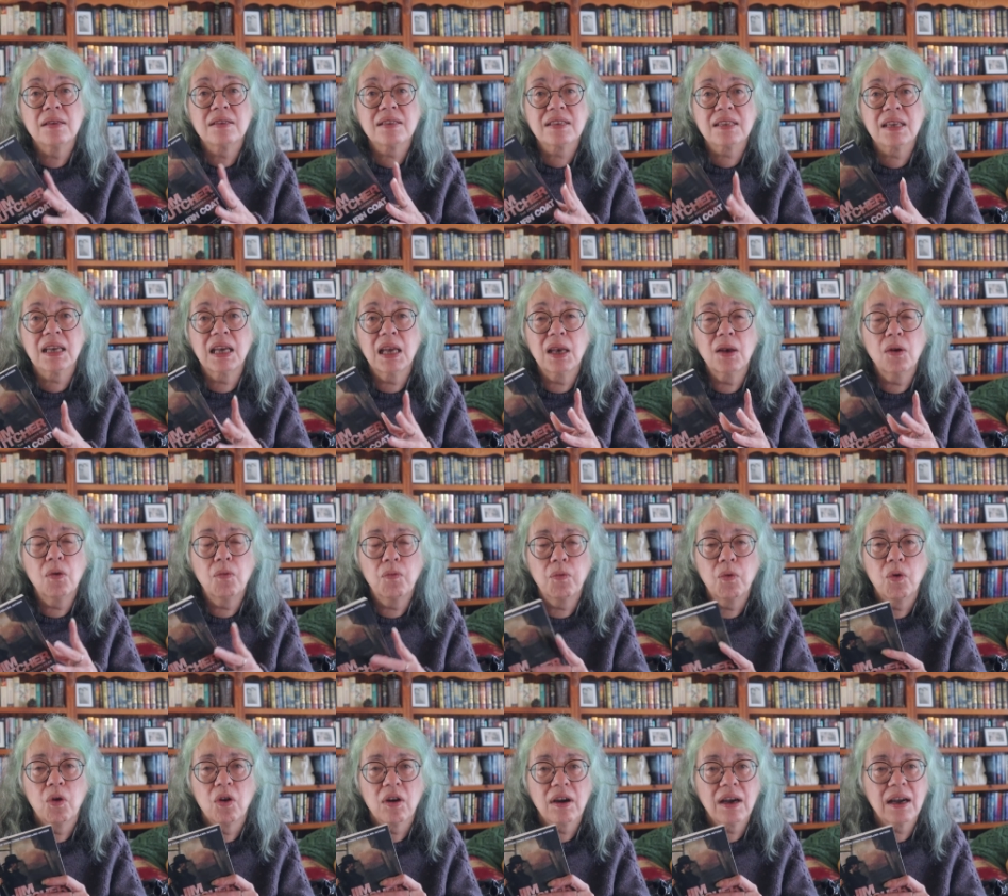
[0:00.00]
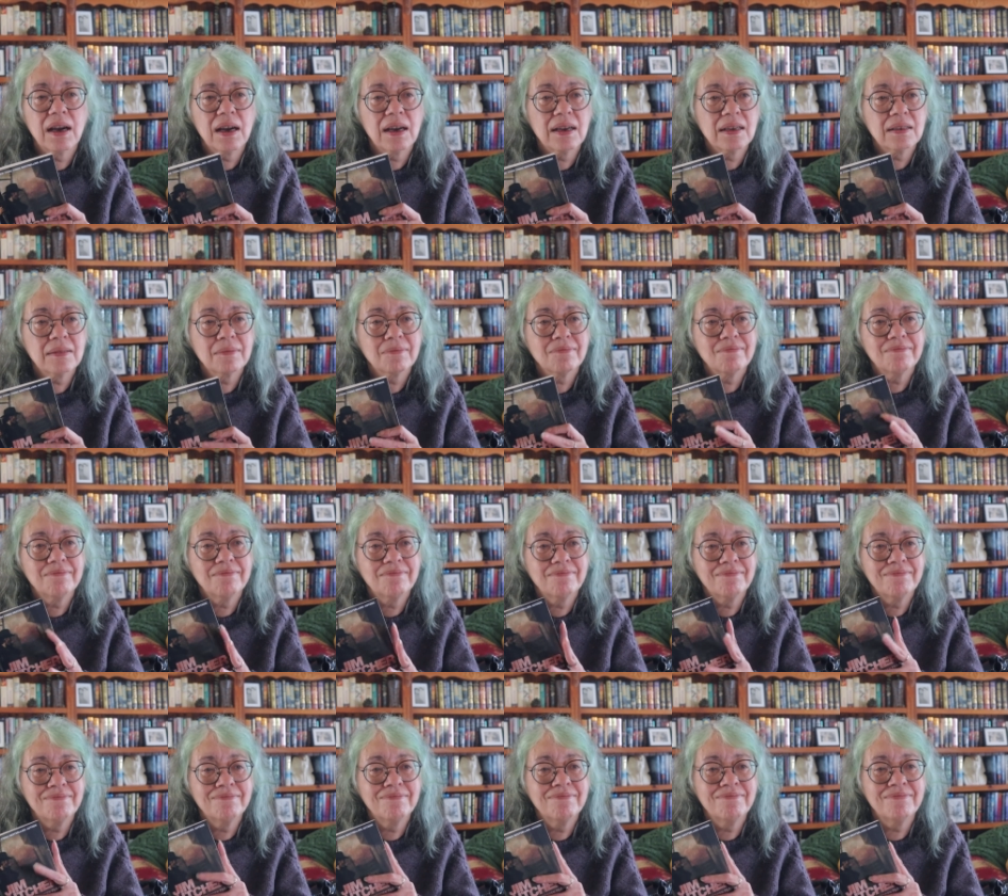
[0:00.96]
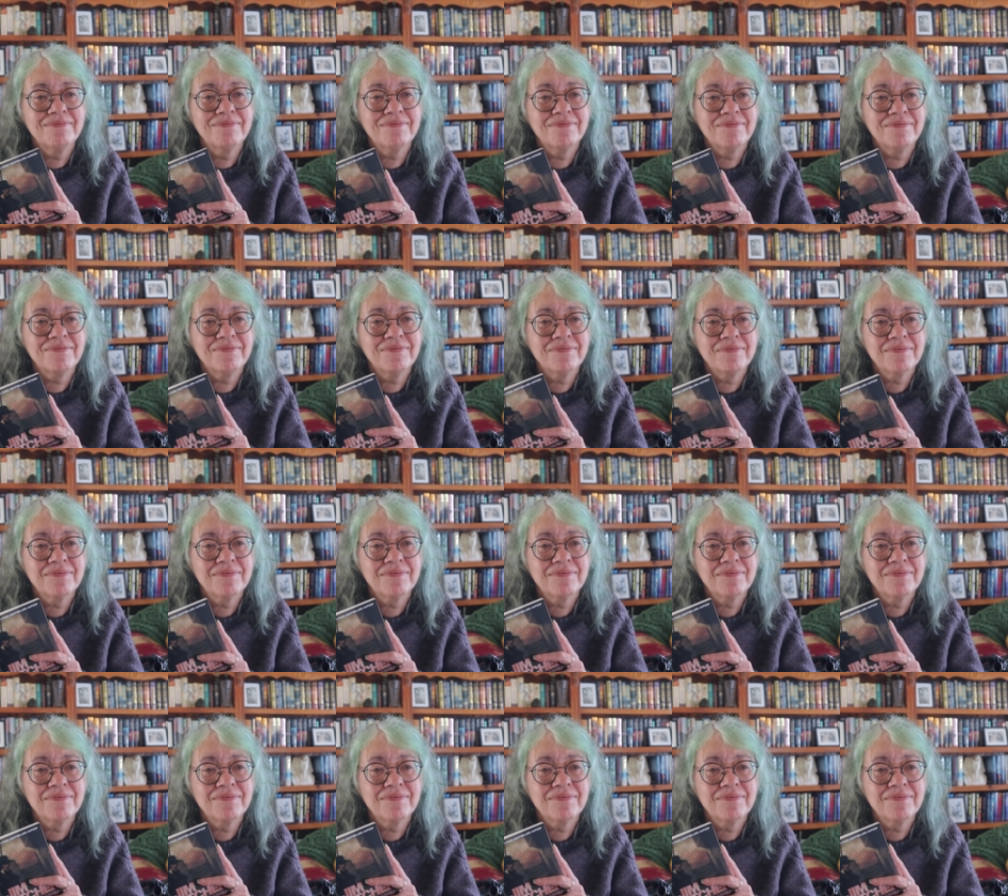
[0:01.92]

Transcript: skinwalker. Mm.